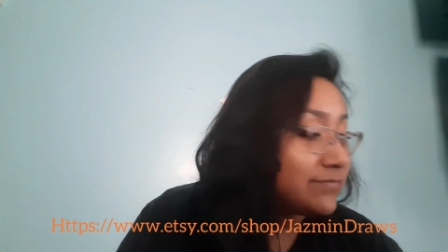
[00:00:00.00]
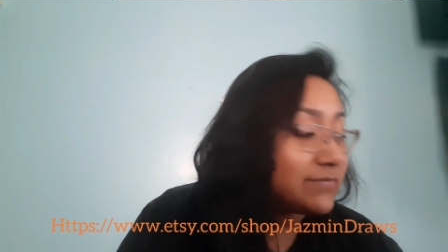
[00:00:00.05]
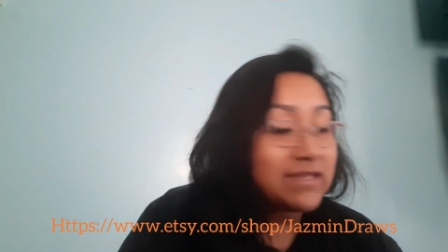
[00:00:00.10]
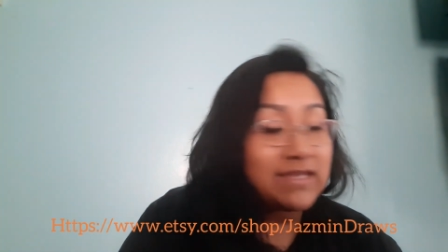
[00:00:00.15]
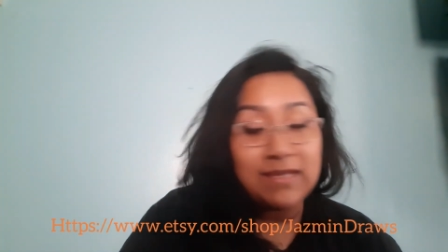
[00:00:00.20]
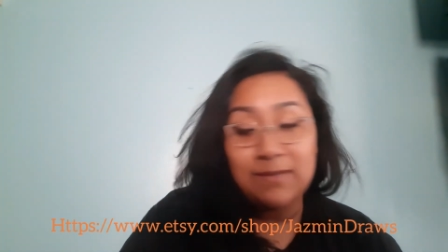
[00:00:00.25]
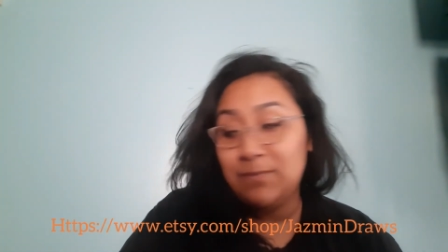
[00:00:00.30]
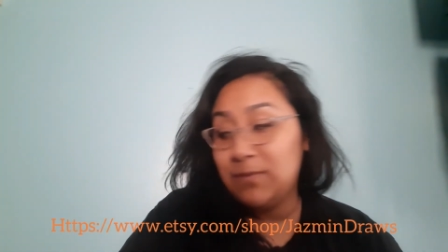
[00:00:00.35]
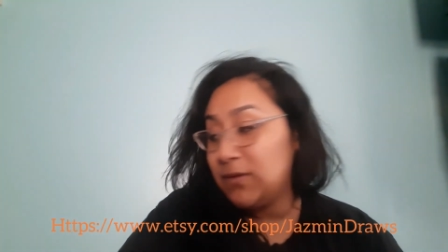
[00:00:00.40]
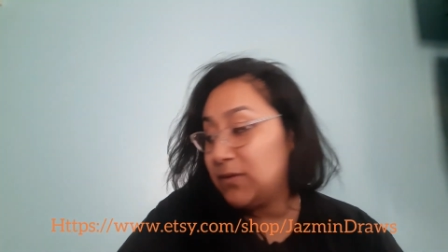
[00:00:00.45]

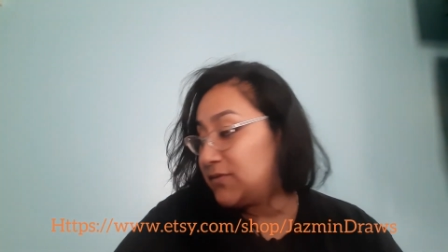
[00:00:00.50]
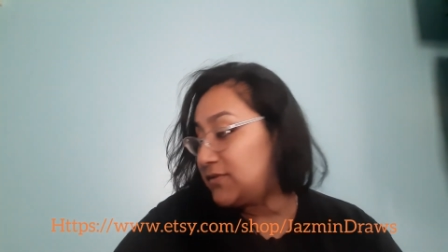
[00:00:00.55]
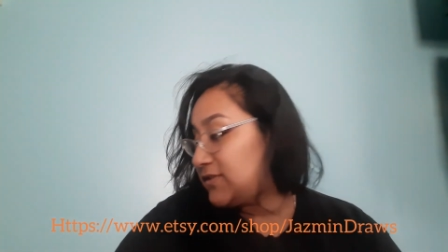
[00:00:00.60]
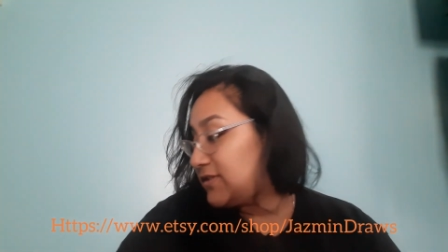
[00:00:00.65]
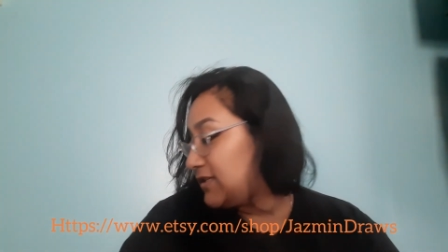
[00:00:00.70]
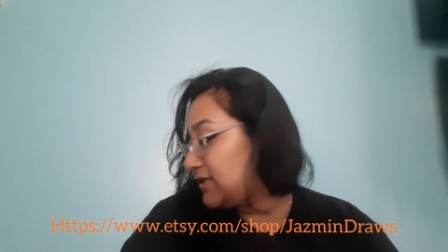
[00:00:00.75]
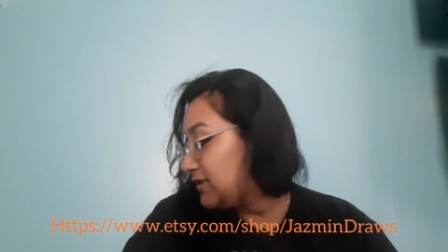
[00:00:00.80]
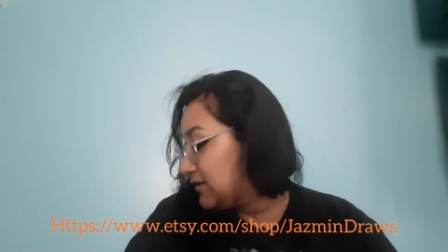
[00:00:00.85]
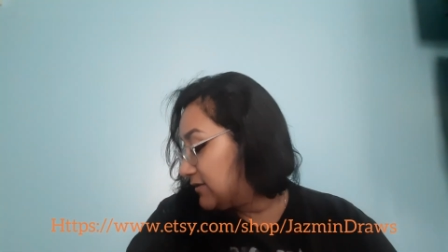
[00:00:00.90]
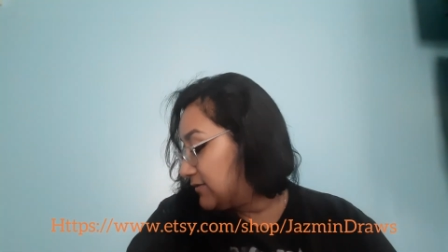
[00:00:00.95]
Keep
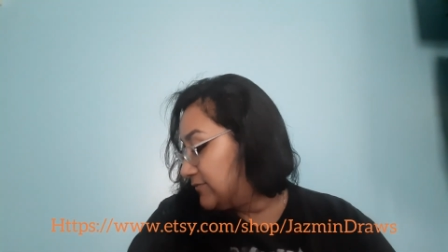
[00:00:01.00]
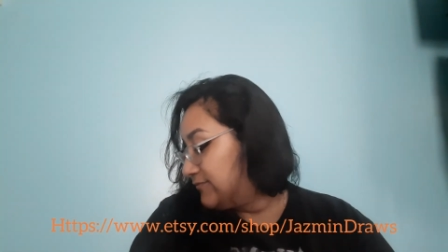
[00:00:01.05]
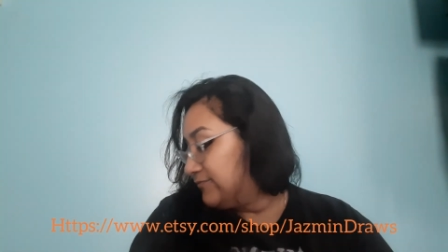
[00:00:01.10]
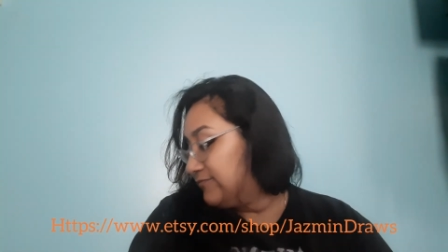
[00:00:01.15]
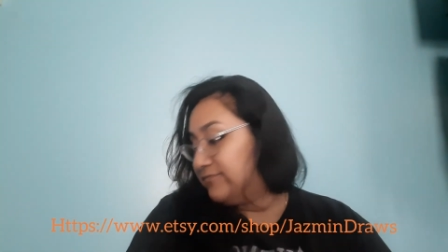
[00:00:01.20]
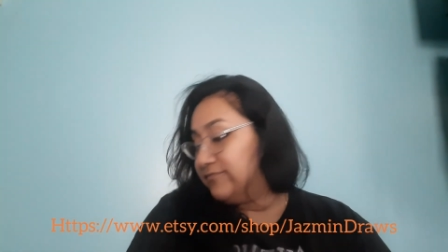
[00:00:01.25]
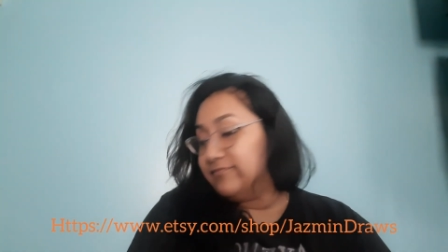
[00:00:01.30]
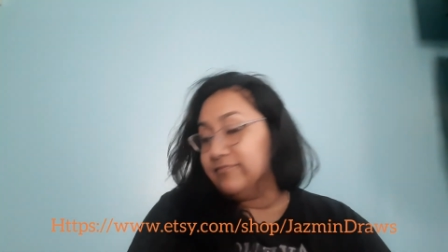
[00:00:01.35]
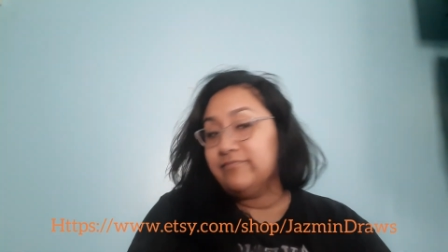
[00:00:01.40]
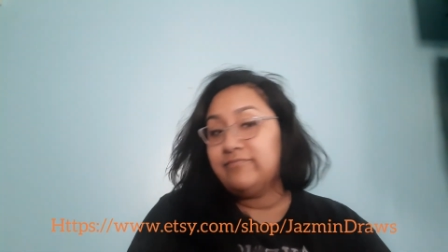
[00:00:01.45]
using
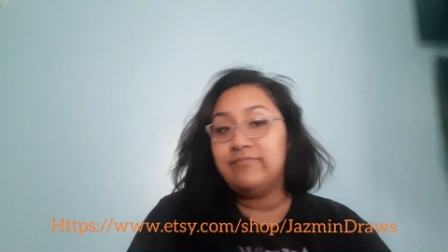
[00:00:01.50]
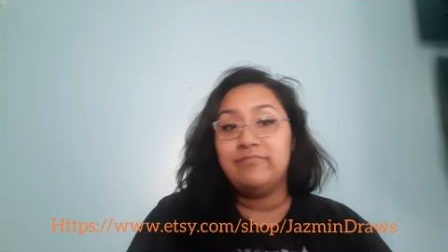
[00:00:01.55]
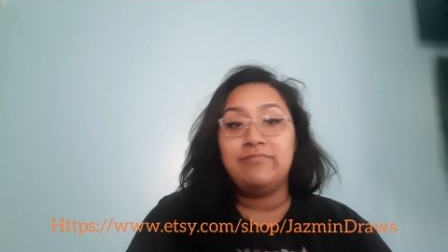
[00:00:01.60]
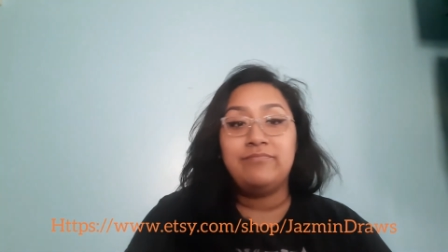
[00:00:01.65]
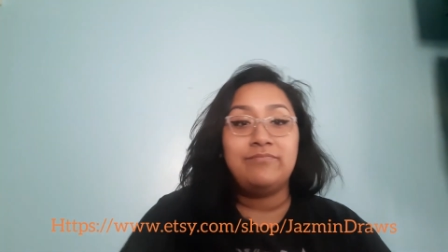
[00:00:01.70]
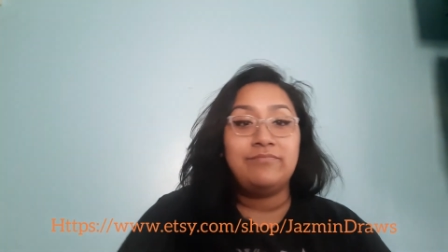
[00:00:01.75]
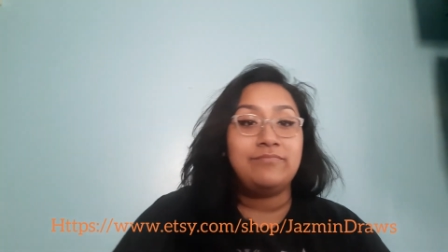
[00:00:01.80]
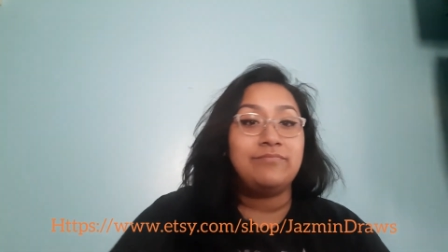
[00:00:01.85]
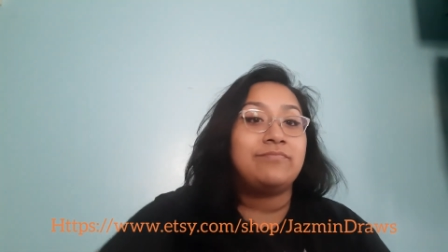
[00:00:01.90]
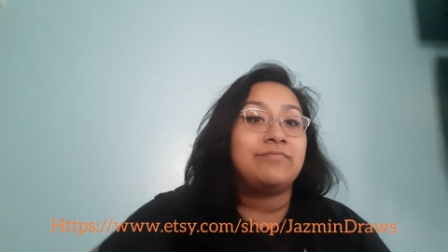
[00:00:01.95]

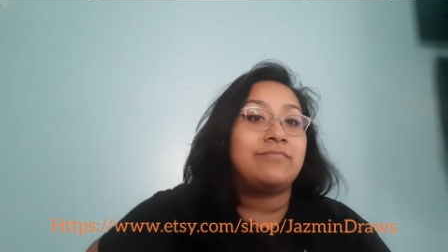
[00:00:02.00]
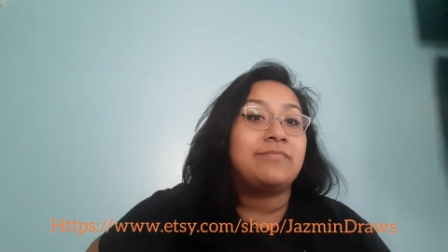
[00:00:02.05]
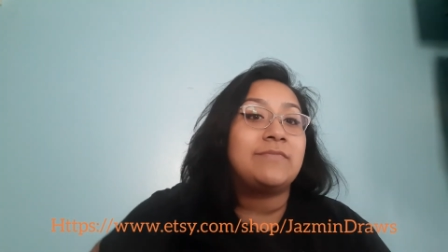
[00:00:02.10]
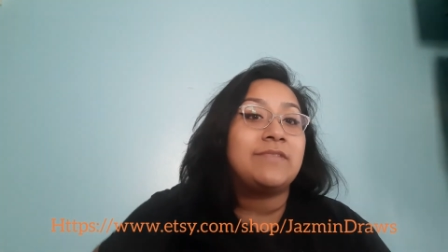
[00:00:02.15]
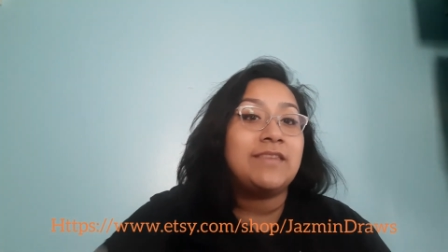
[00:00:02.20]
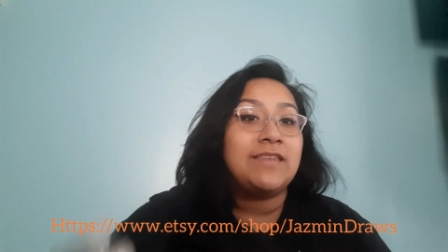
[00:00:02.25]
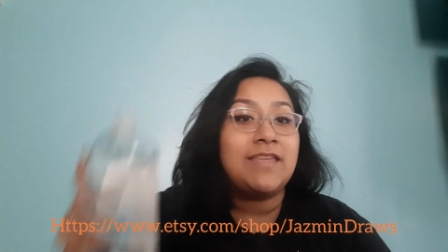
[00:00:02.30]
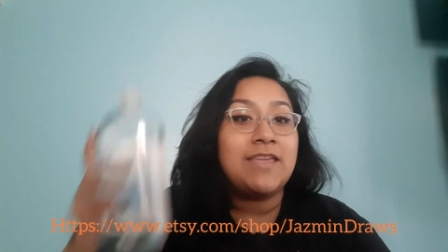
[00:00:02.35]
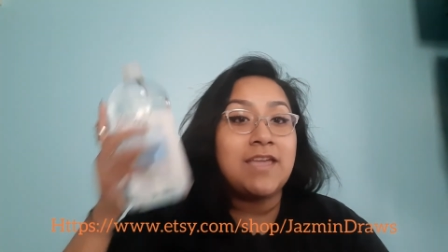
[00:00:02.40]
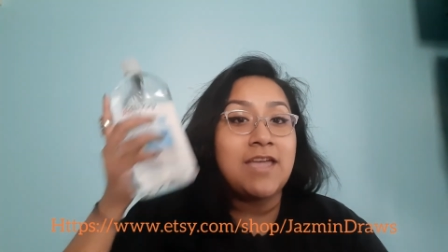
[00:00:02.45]

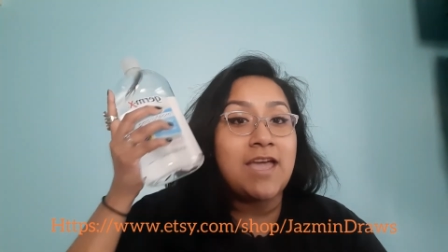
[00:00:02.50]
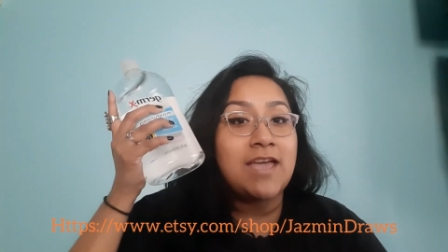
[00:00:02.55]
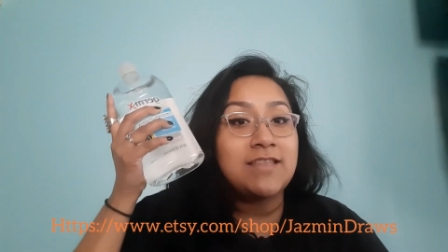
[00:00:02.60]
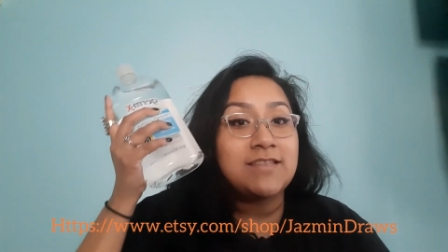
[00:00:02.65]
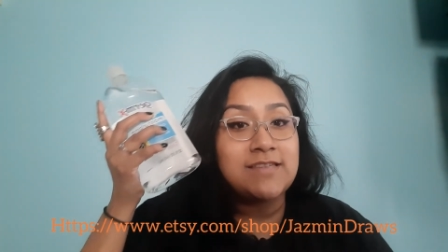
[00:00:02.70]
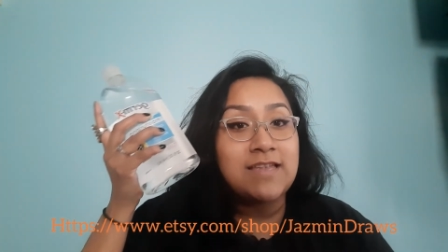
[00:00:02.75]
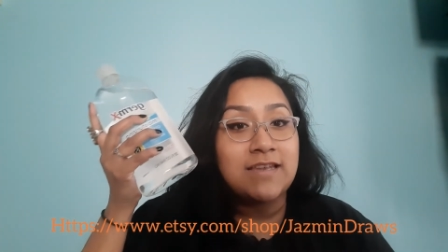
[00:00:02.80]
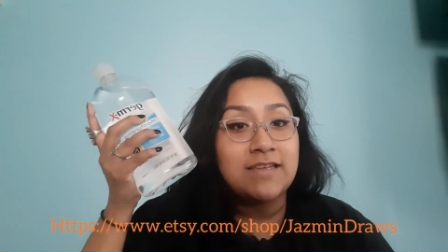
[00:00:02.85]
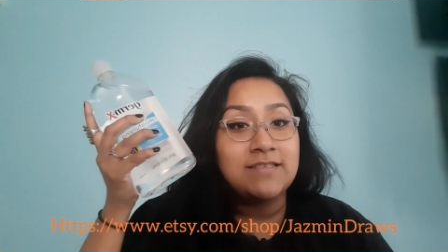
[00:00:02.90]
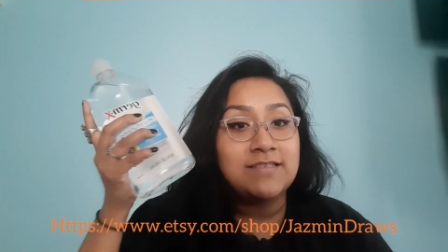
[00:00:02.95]
the hand
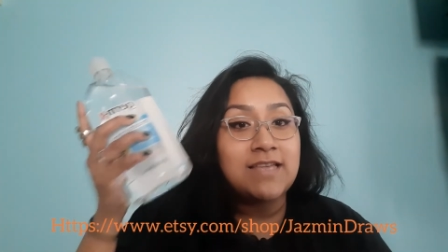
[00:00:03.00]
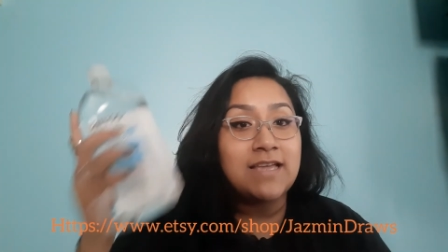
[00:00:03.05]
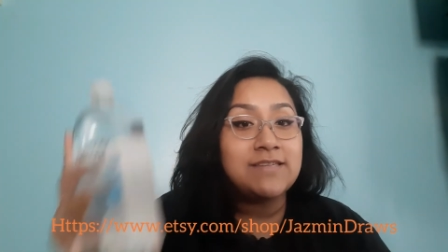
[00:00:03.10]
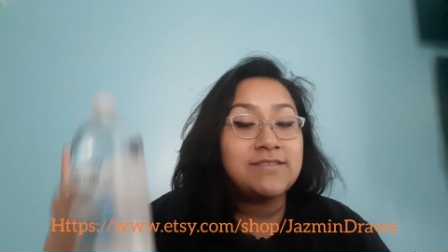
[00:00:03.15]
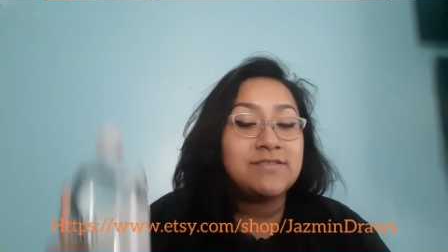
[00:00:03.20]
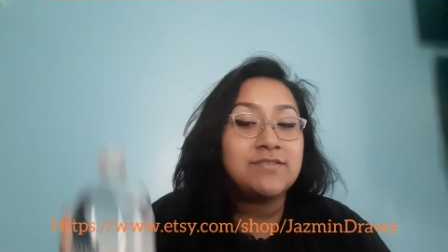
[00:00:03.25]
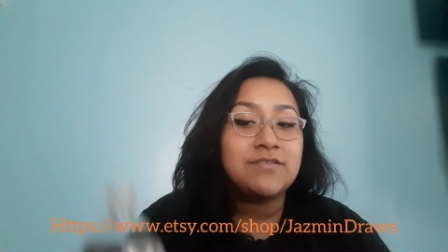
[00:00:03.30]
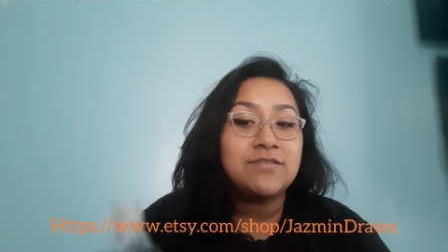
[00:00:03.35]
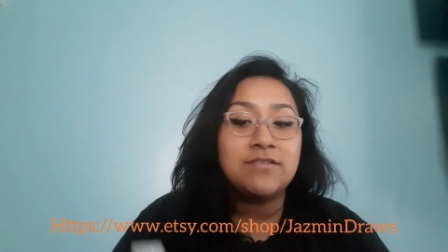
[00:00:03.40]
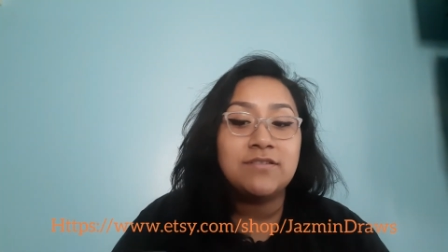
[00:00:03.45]

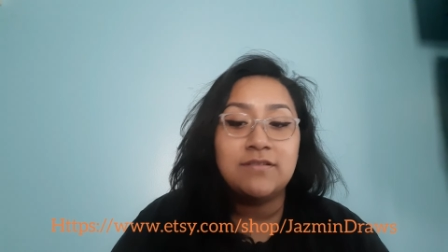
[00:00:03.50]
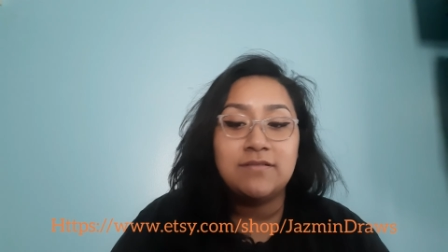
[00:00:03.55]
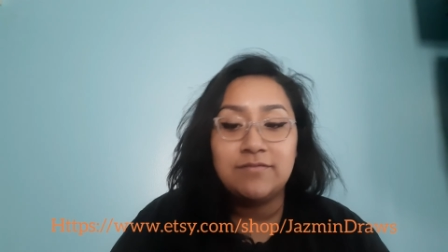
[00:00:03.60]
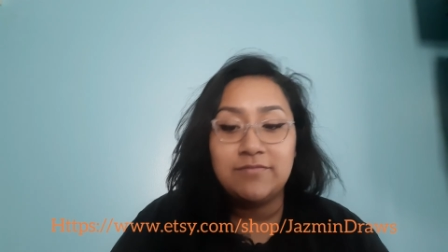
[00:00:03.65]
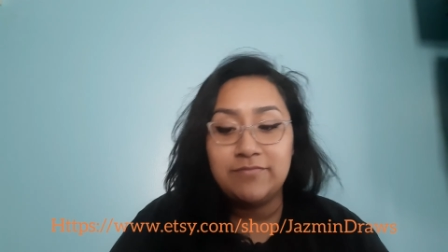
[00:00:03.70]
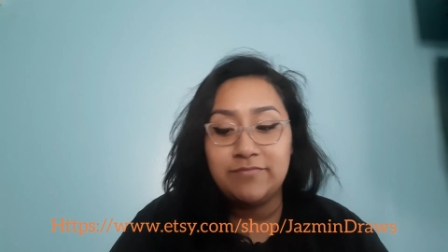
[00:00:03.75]
sanitizer.